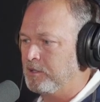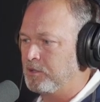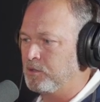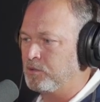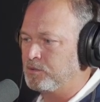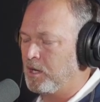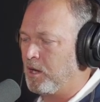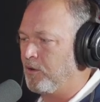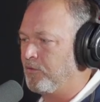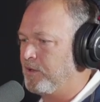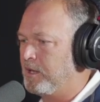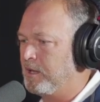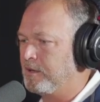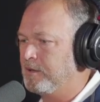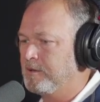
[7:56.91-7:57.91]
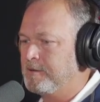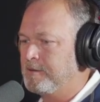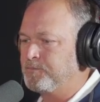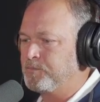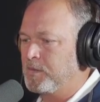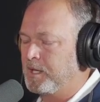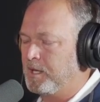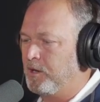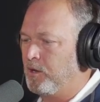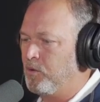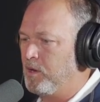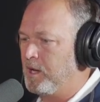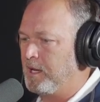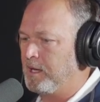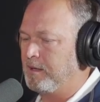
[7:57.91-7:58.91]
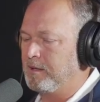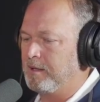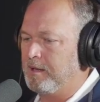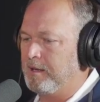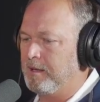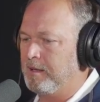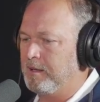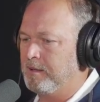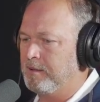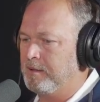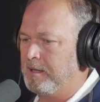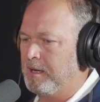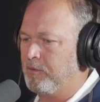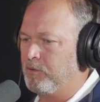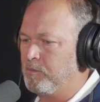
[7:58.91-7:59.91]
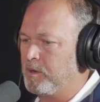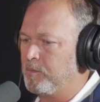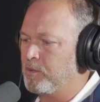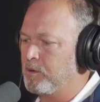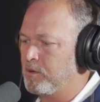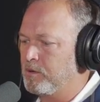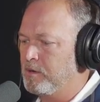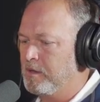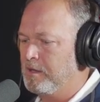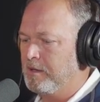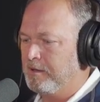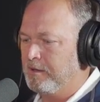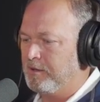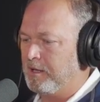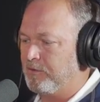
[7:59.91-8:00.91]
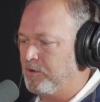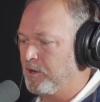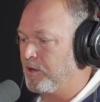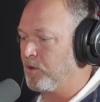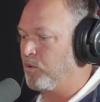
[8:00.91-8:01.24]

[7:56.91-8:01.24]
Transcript: Gustav hit in 2008, and I remember that very